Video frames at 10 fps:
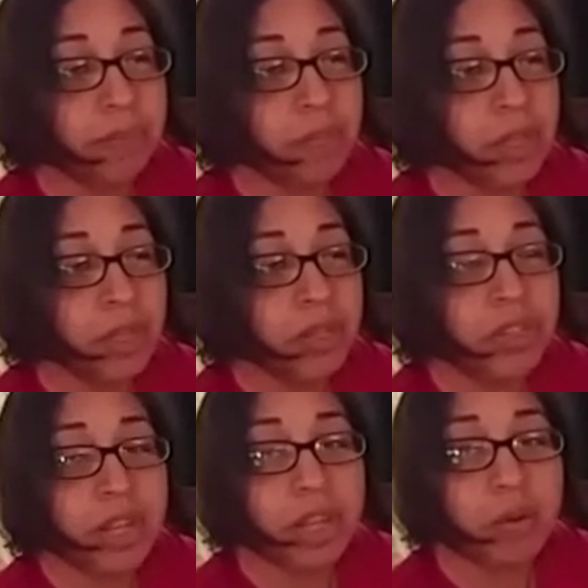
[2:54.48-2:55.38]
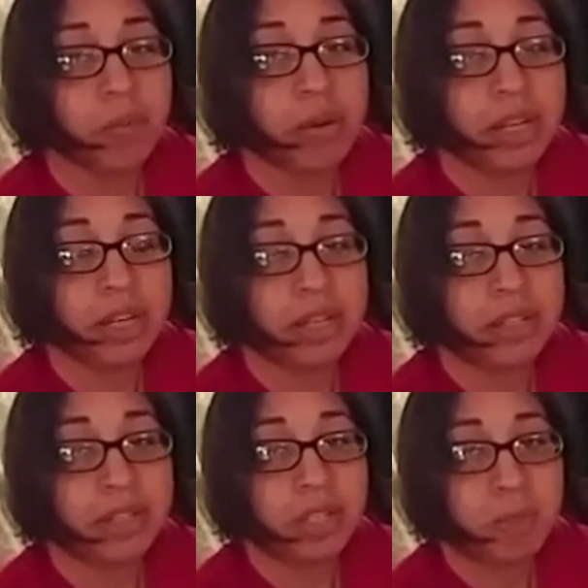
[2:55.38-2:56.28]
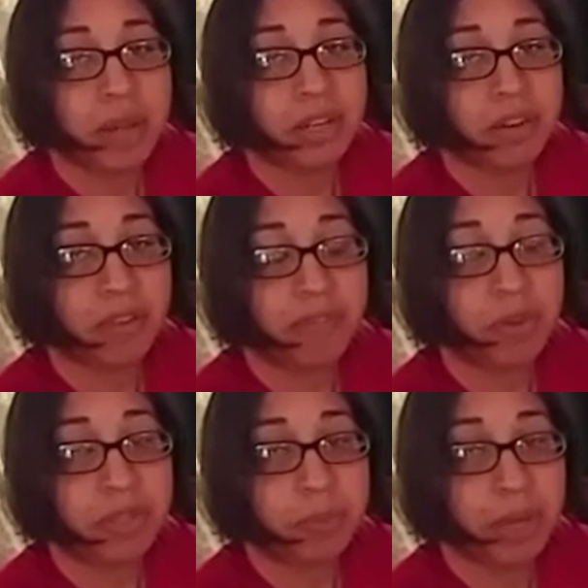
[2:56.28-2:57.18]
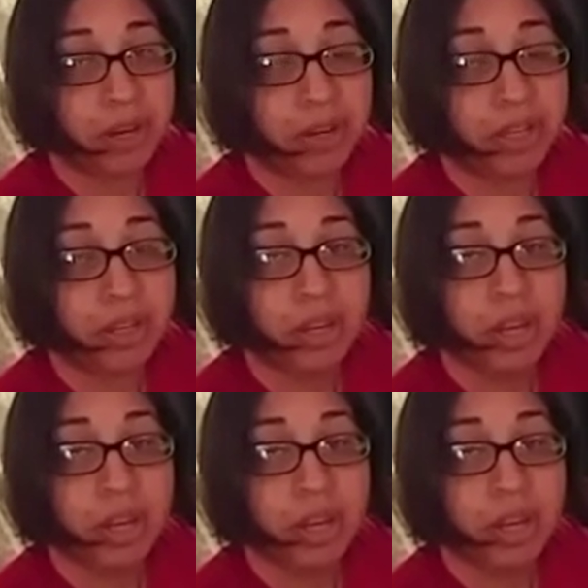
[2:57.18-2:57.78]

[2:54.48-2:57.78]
understand what is expected of you as a parent,